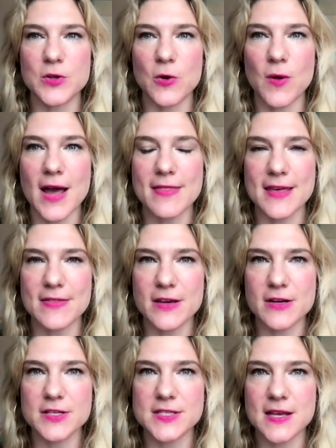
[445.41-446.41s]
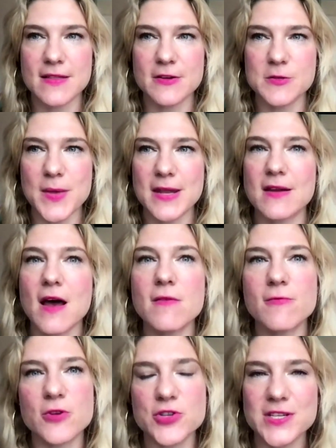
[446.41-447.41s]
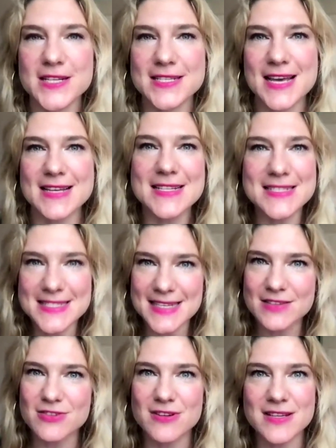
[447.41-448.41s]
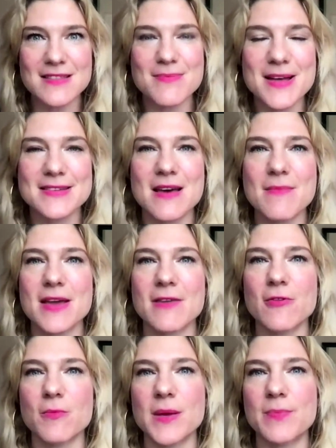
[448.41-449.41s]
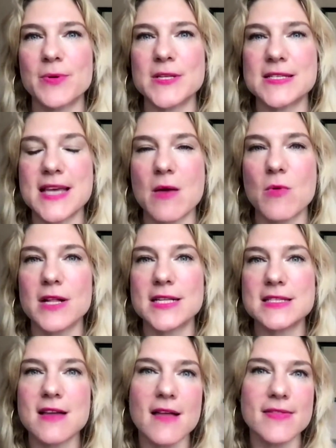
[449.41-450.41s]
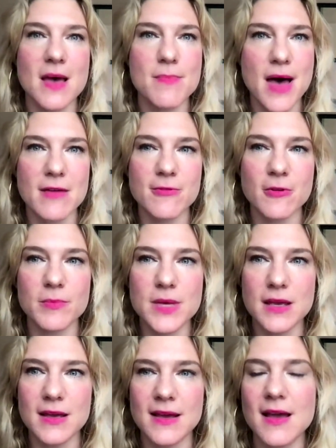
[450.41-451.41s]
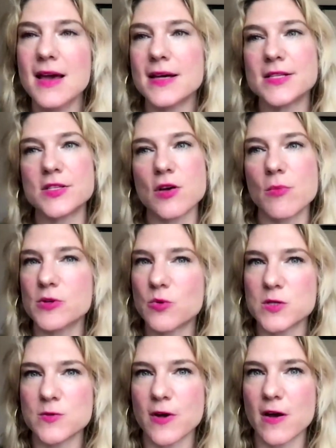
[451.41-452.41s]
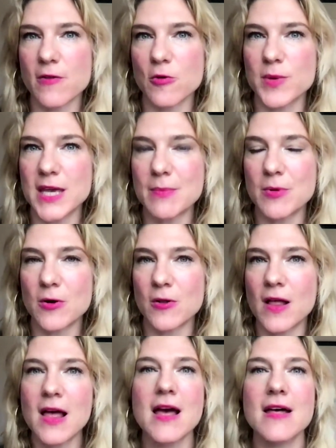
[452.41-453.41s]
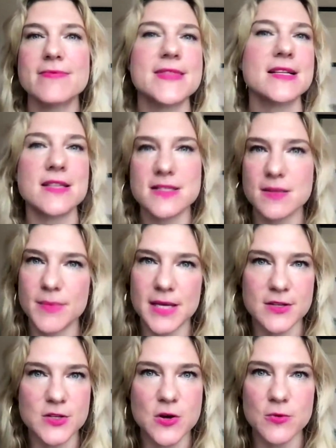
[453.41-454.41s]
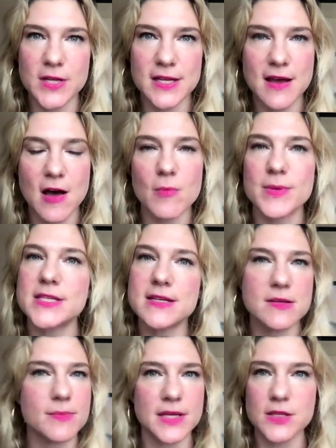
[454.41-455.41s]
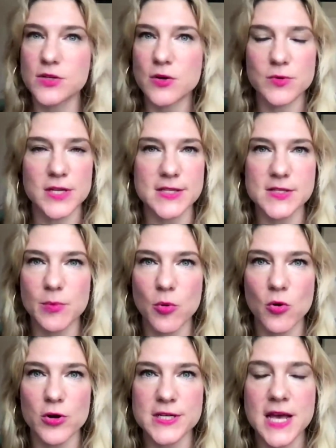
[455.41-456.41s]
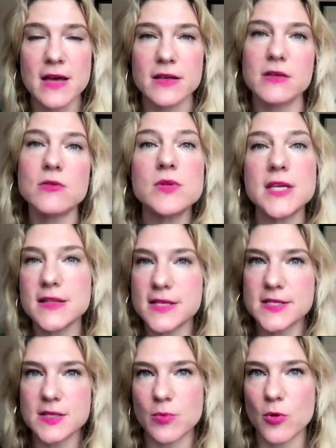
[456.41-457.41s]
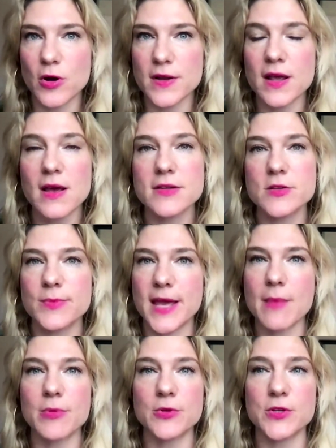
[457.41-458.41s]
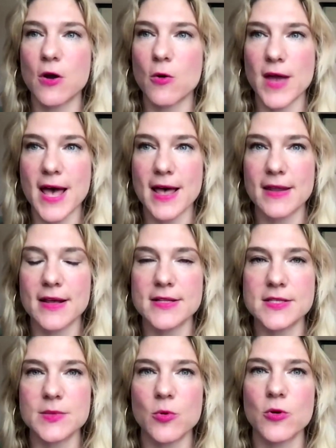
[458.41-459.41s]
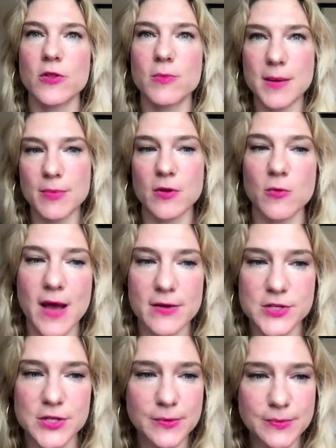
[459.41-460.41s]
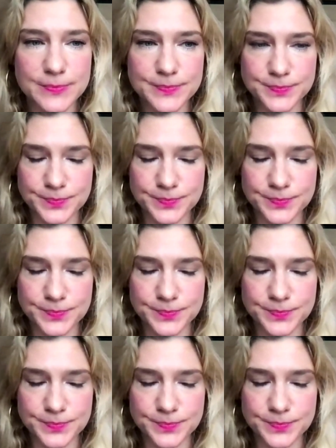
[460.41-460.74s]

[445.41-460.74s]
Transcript: You know, I think there's there's been an unfortunate tendency during the pandemic for people to say, well, it's not that bad for me, it's so much worse for other people. That doesn't mean you don't need help. It doesn't mean you don't need support. You need the support to be able to go ahead and support the people around you.